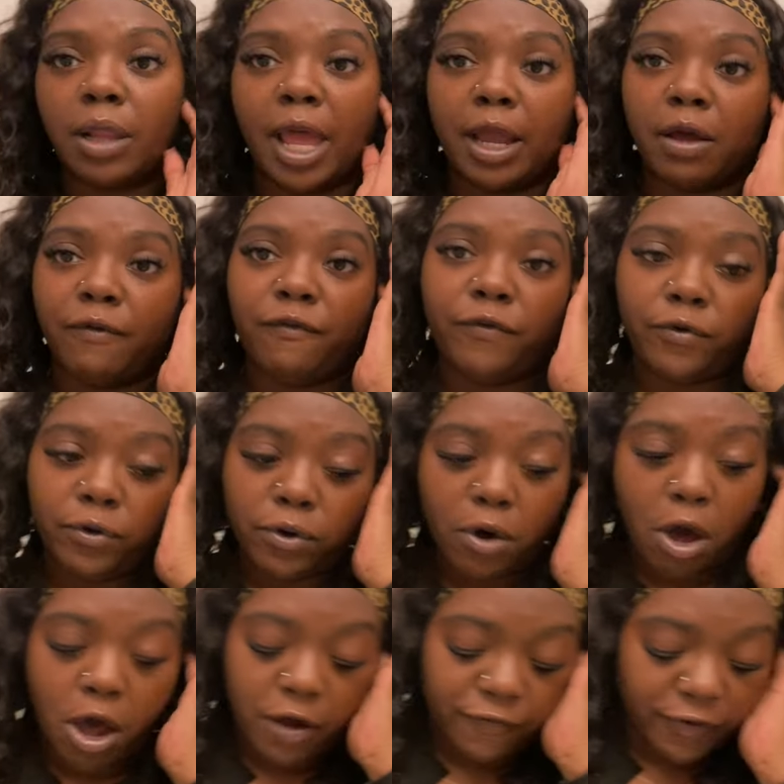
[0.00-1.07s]
like a full
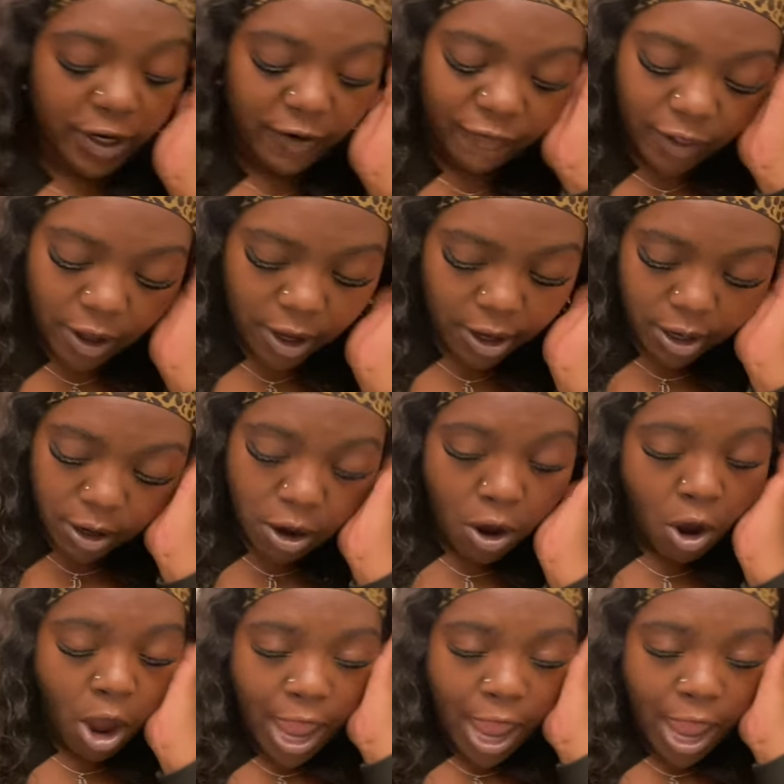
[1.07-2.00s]
off day vlog